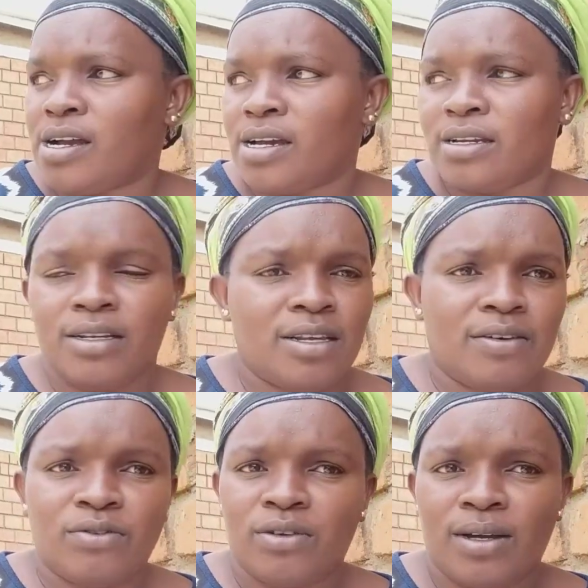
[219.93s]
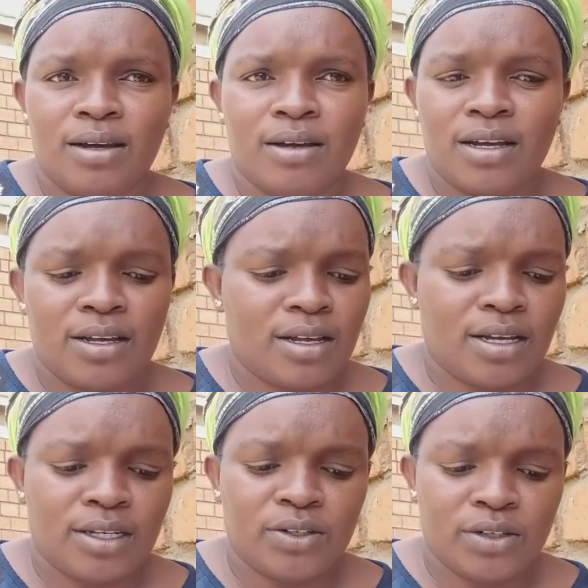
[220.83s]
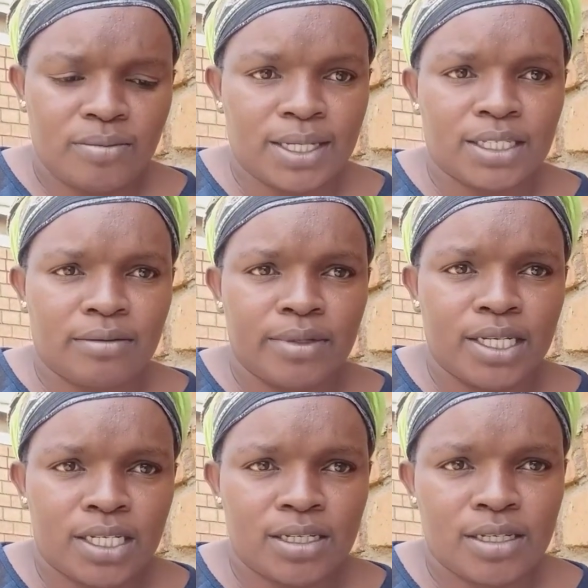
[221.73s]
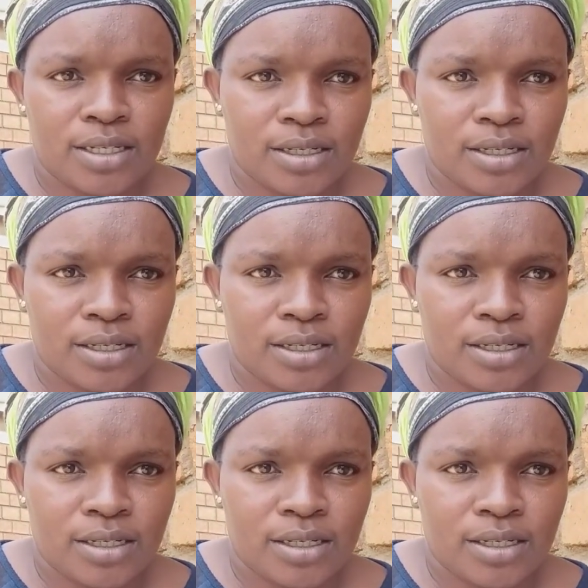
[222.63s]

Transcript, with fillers: i really have no i don't masturbate